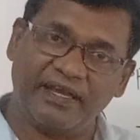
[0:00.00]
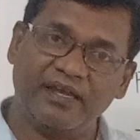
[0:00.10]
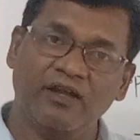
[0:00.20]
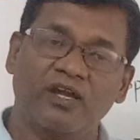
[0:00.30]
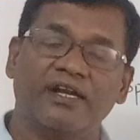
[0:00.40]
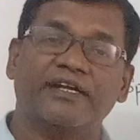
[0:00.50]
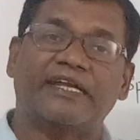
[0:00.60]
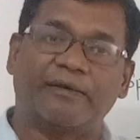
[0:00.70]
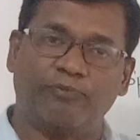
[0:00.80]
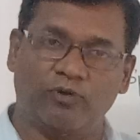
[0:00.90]
a
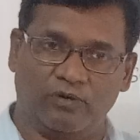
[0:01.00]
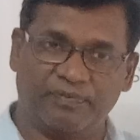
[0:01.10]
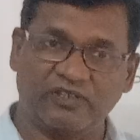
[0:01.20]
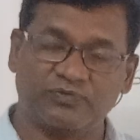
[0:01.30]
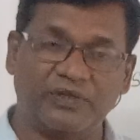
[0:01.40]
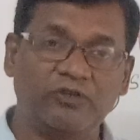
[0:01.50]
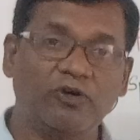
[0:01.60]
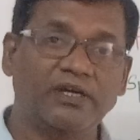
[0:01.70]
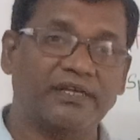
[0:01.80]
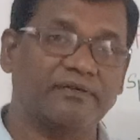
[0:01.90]
table, because
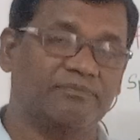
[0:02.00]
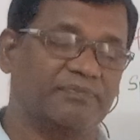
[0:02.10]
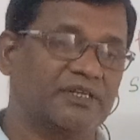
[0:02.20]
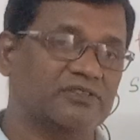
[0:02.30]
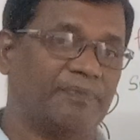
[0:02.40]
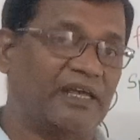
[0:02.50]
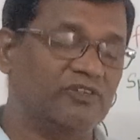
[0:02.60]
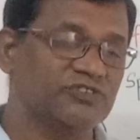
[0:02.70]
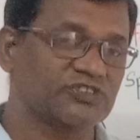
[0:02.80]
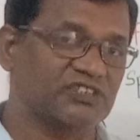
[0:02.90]
because
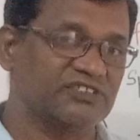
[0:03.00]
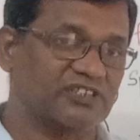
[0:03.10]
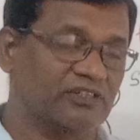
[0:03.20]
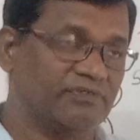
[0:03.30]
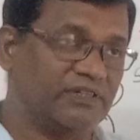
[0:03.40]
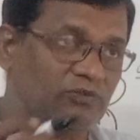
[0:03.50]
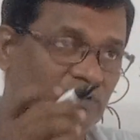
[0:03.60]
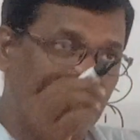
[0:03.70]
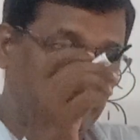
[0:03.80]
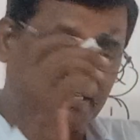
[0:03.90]
biology is concerned, now when you
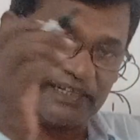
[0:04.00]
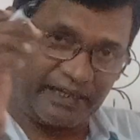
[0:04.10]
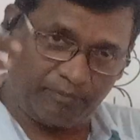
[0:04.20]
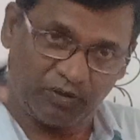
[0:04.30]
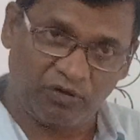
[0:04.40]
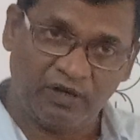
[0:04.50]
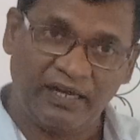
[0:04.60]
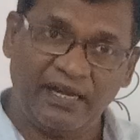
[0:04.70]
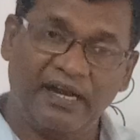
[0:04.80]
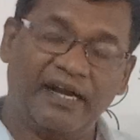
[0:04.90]
will make a table
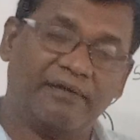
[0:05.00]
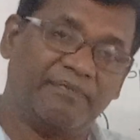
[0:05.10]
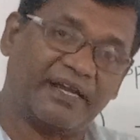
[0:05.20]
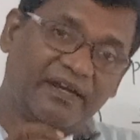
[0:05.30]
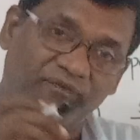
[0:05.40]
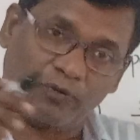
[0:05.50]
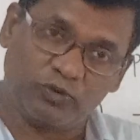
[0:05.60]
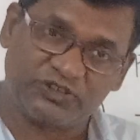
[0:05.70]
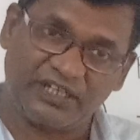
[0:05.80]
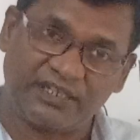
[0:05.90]
and make a
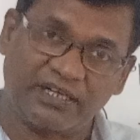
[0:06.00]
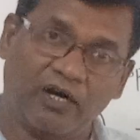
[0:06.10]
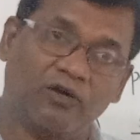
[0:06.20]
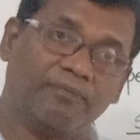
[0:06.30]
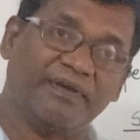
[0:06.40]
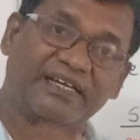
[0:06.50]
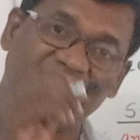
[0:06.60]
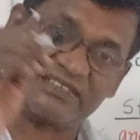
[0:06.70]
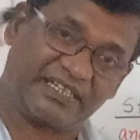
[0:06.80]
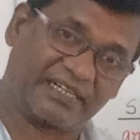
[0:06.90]
flow chart or make
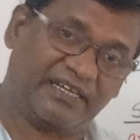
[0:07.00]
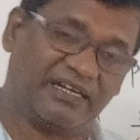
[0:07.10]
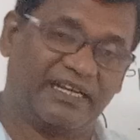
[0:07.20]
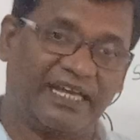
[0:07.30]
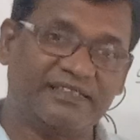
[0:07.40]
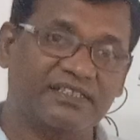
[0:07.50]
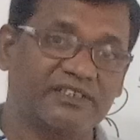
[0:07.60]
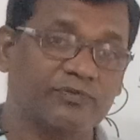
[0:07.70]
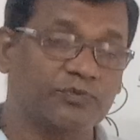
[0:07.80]
a circle like that,